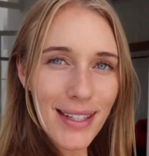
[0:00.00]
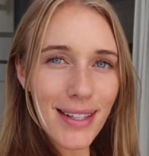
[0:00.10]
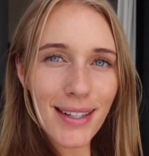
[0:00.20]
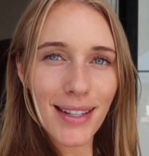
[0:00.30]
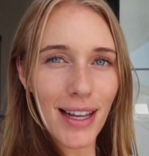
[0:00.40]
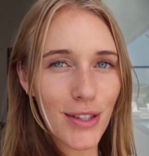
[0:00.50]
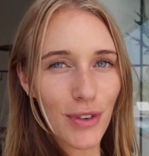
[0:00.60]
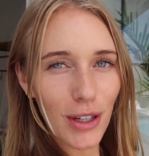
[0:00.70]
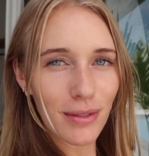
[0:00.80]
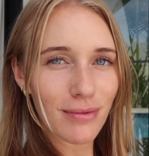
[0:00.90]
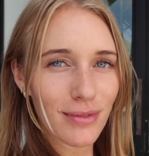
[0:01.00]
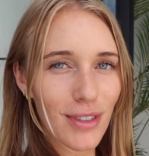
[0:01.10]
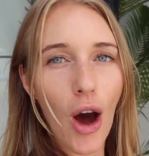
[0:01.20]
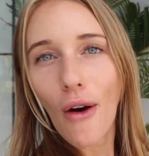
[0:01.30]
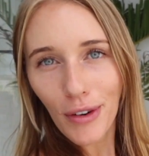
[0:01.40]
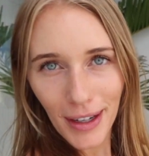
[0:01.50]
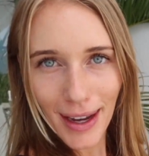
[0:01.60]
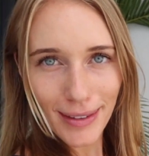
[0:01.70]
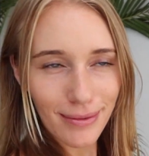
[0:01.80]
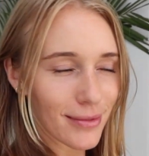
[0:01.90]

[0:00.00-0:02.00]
successful overnight.